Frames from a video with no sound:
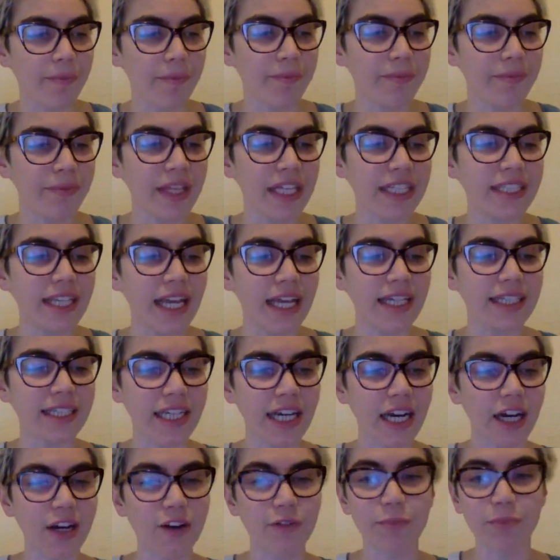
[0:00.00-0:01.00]
this
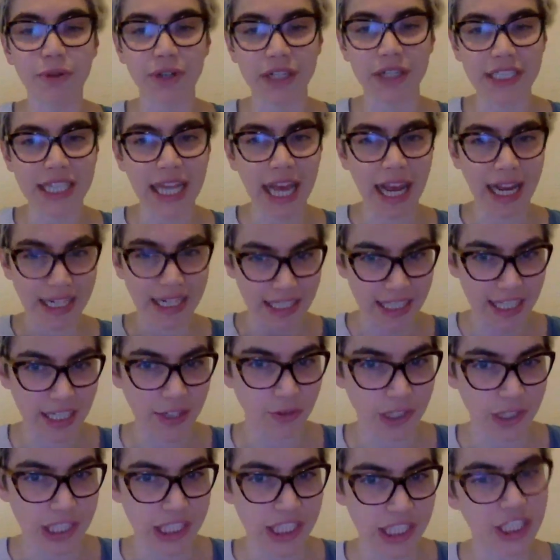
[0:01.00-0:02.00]
idea of protecting
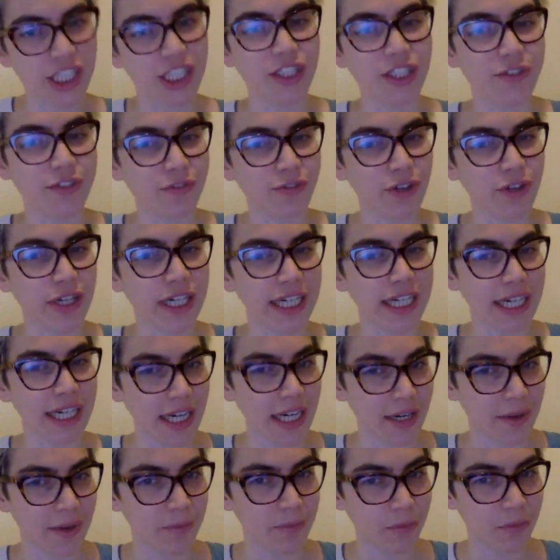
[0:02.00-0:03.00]
religious
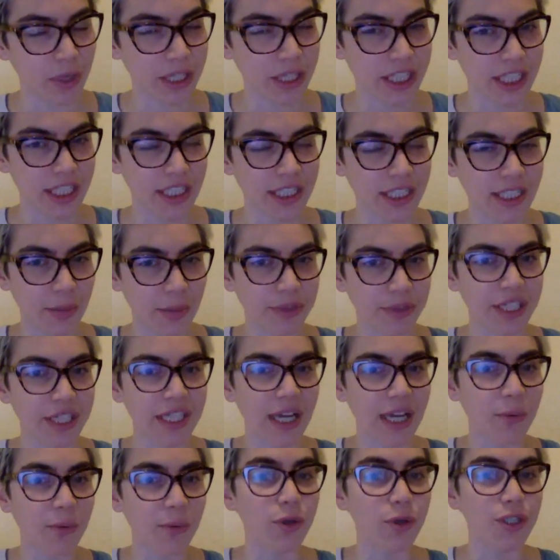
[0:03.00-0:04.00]
freedom, which is something
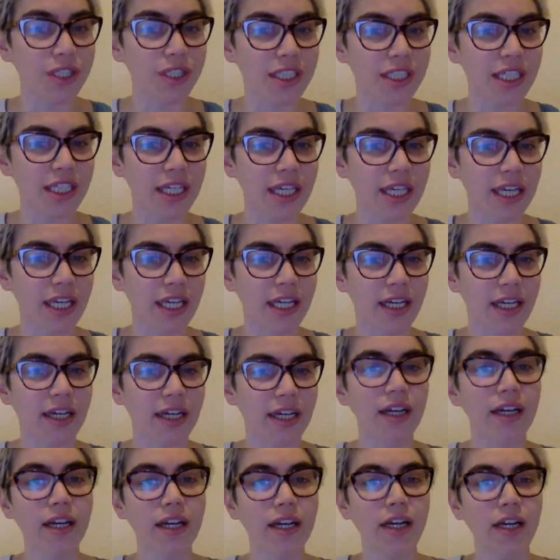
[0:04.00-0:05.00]
that we're seeing
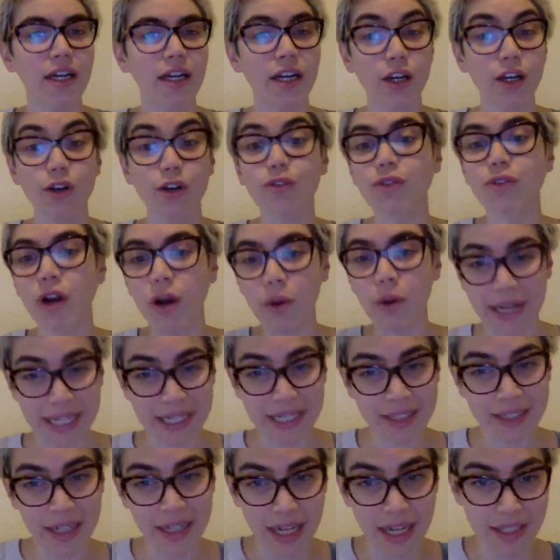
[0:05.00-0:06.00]

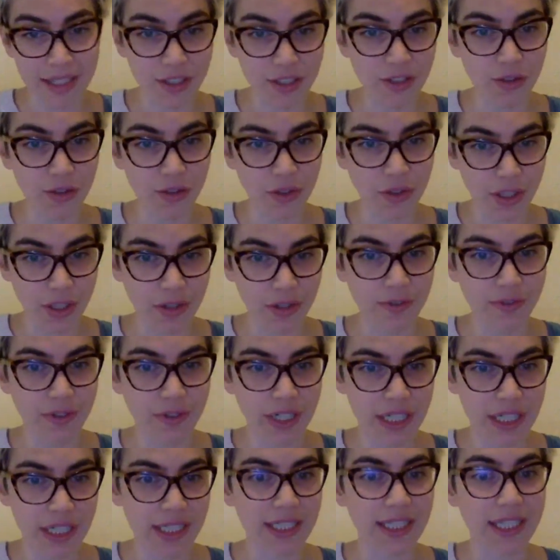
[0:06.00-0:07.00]
growing as sort of
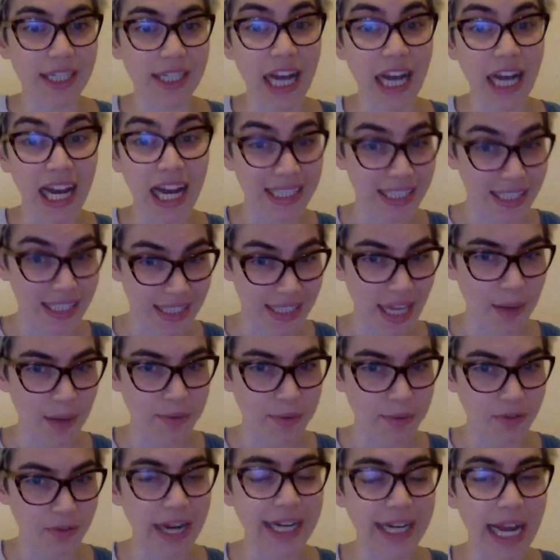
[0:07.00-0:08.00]
a concept
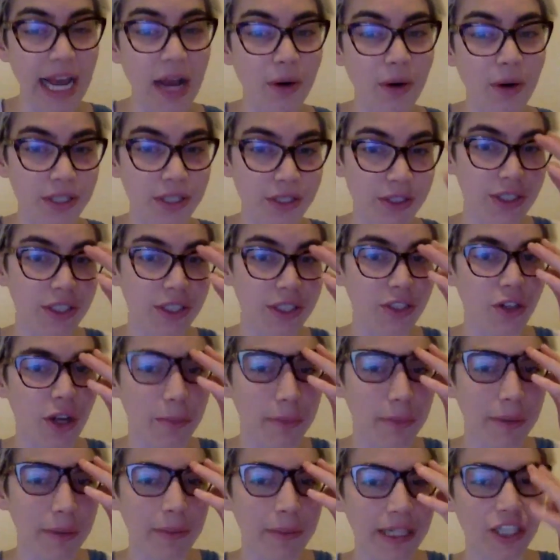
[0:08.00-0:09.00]
right now under the
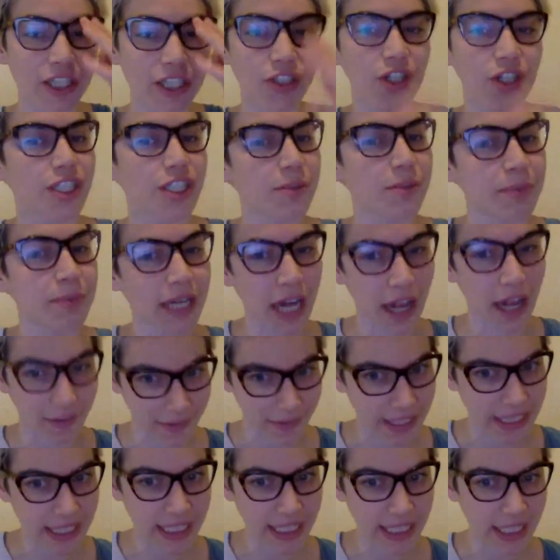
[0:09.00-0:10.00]
Trump administration, but
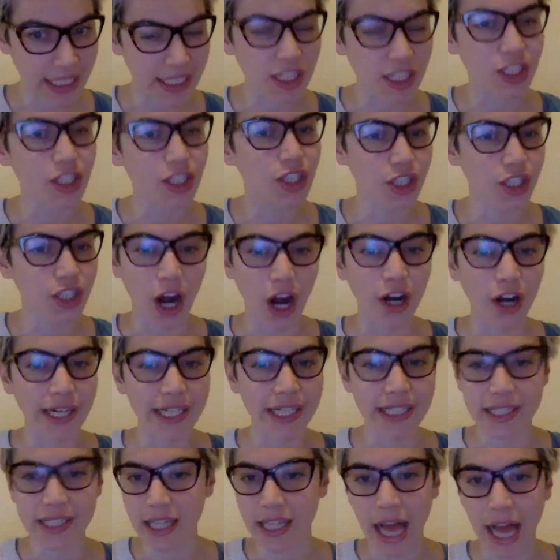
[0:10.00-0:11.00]
obviously didn't start
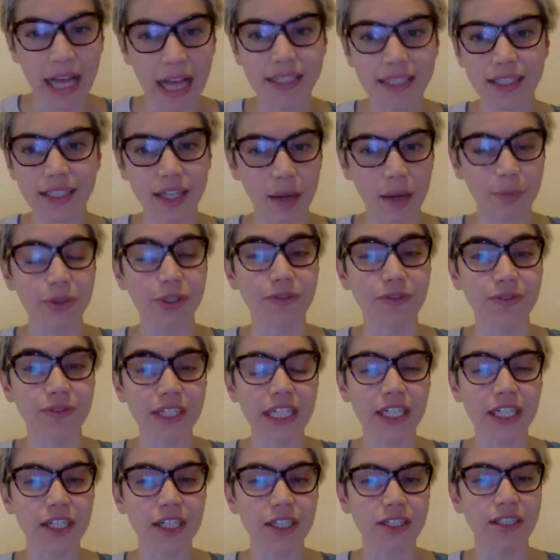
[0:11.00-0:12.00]
in the last couple of
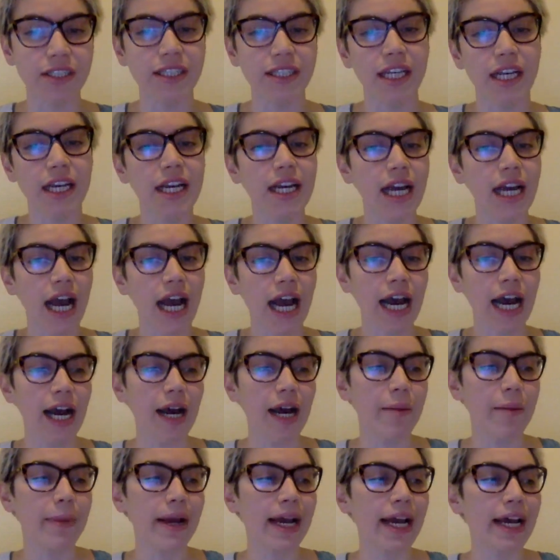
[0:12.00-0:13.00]
years.
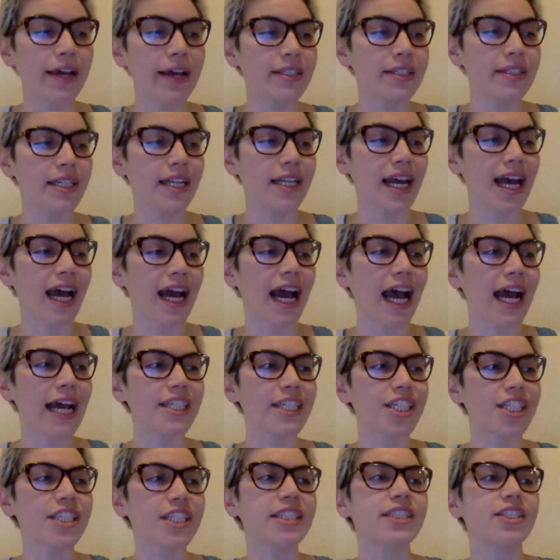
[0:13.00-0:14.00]
And I
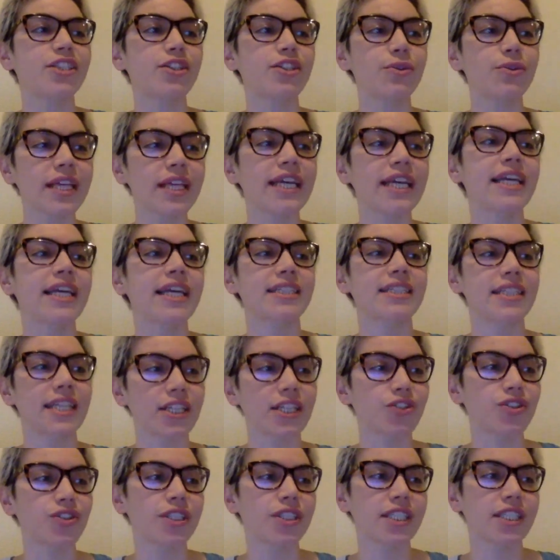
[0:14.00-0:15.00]
just do think it's
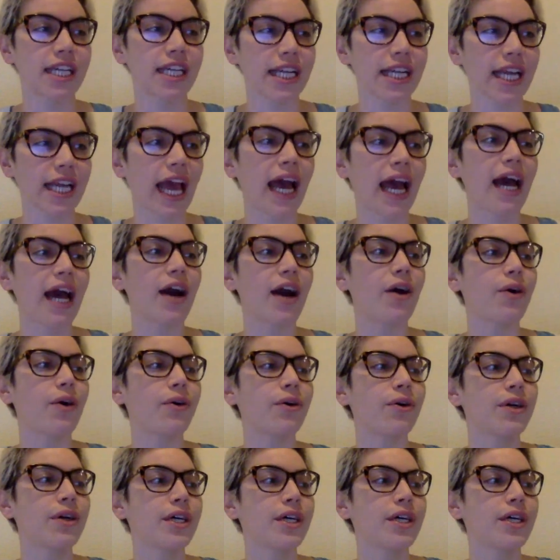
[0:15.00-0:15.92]
interesting how